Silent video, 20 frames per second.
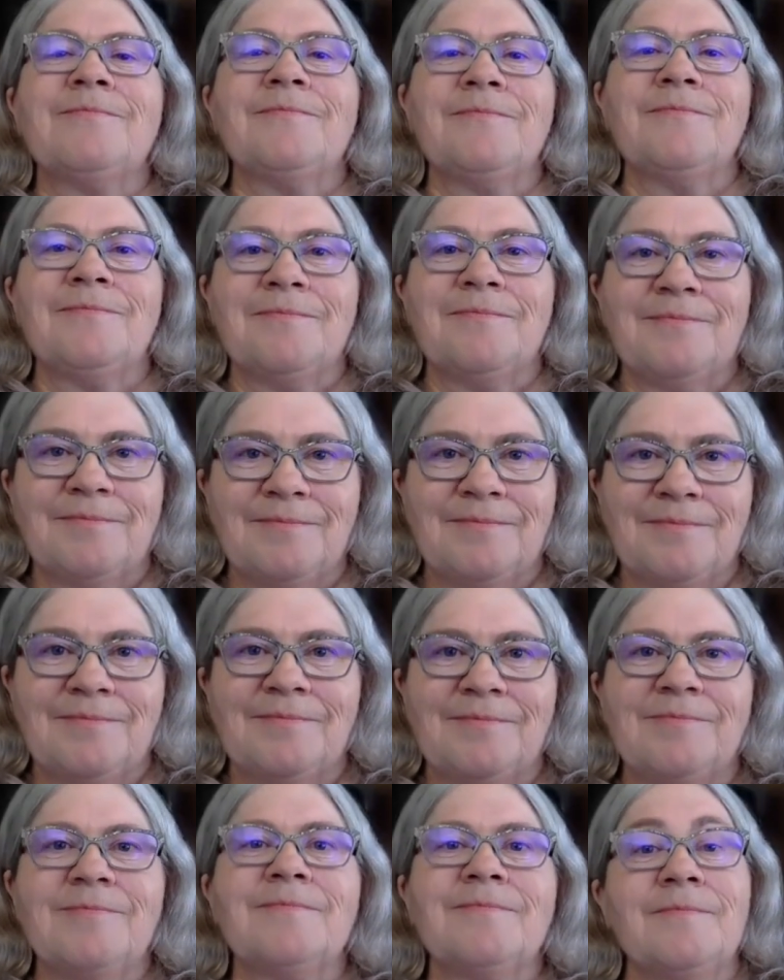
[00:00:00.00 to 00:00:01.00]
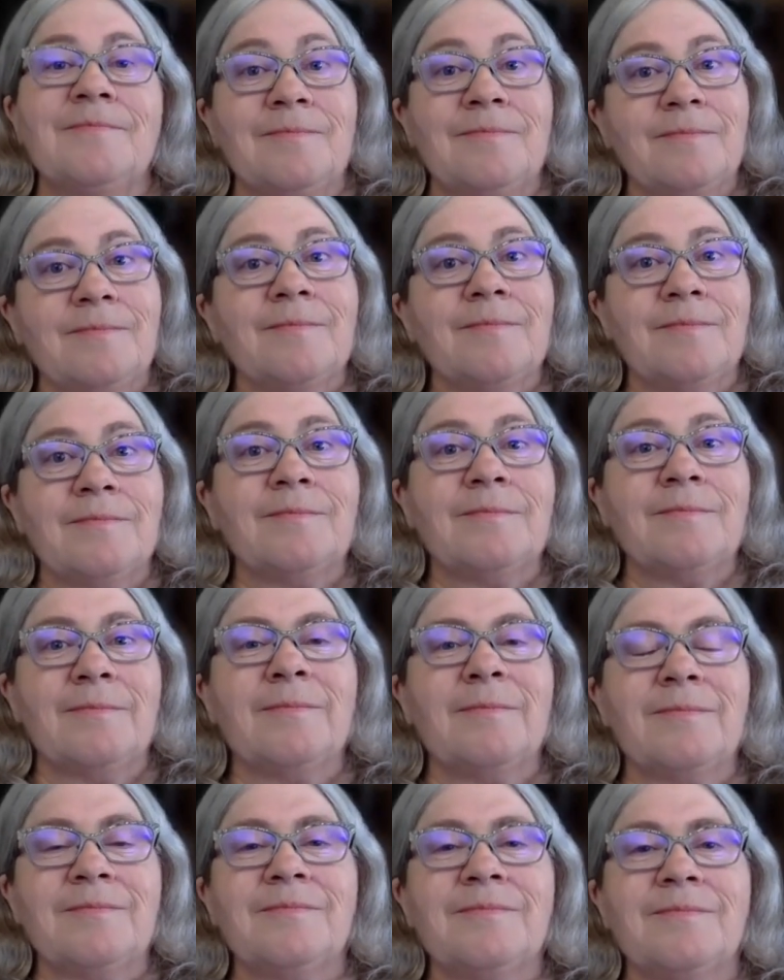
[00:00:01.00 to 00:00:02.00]

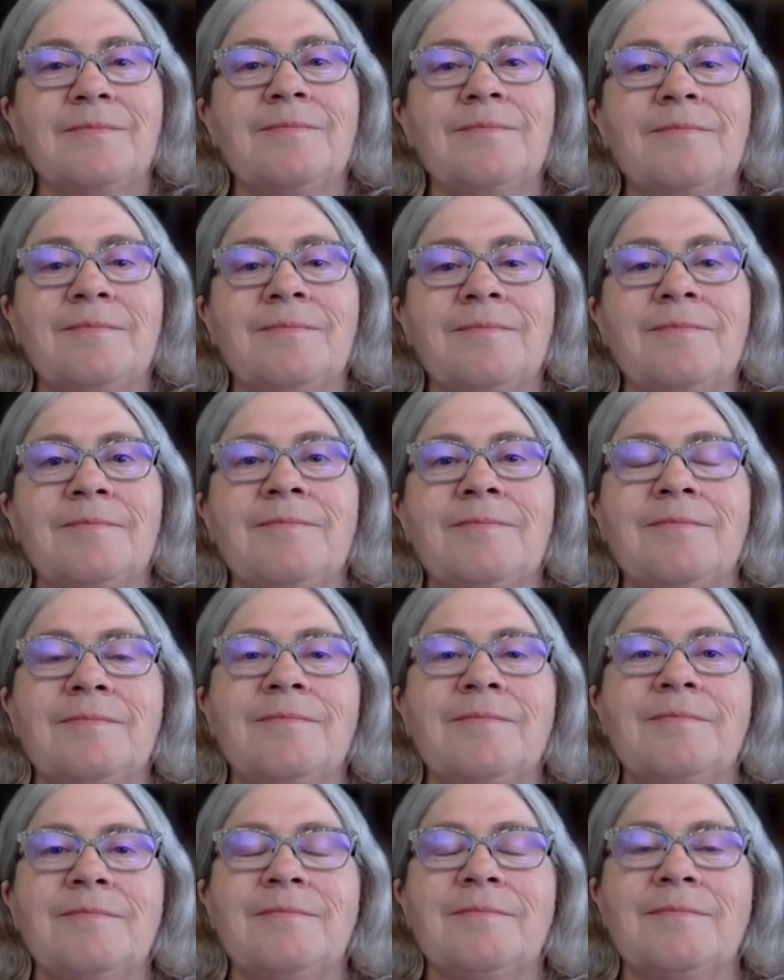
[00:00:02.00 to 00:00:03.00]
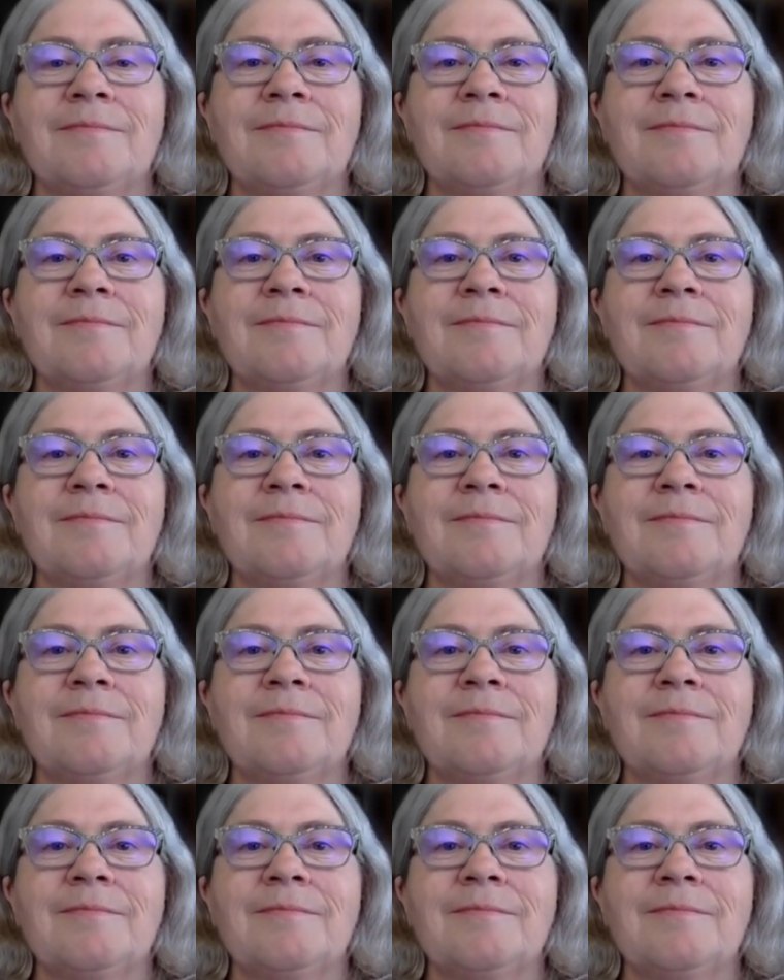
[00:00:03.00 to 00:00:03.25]
This person isn't speaking.